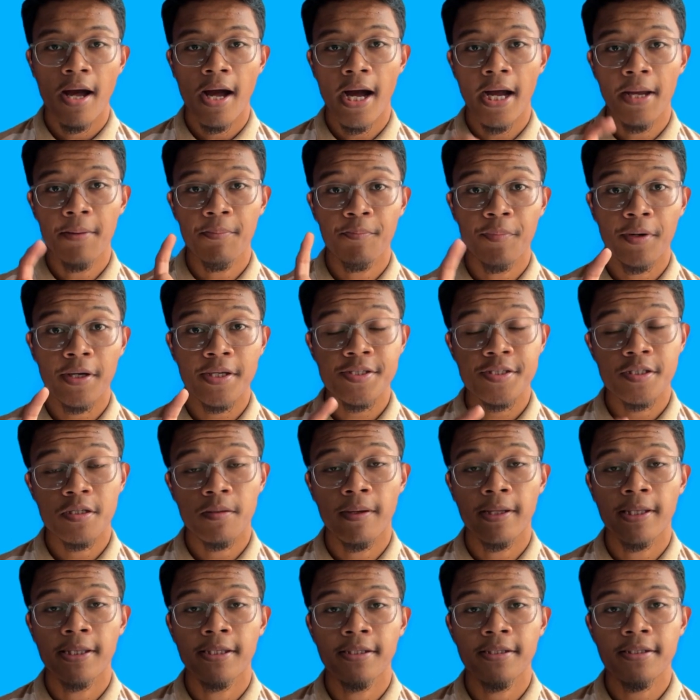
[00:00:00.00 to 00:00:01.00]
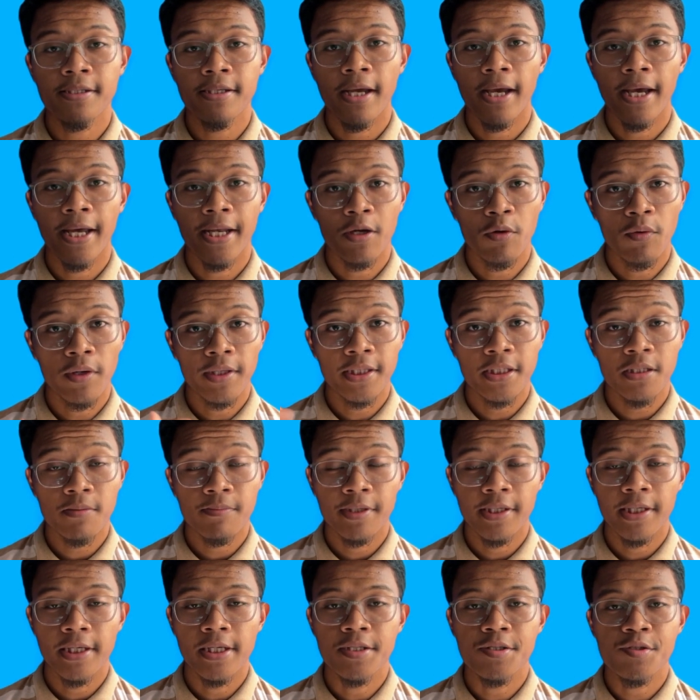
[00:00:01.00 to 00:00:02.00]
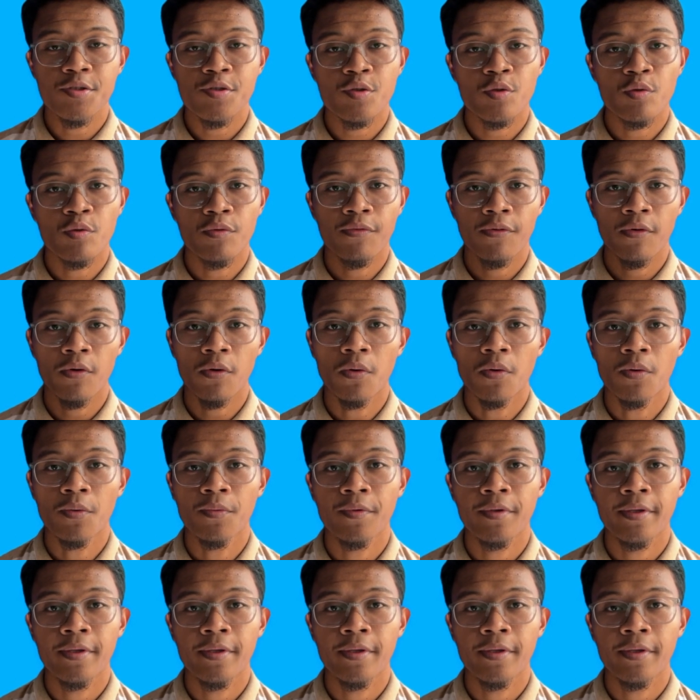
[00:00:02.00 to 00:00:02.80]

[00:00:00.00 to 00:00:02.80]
I press the button and the water begins to flow.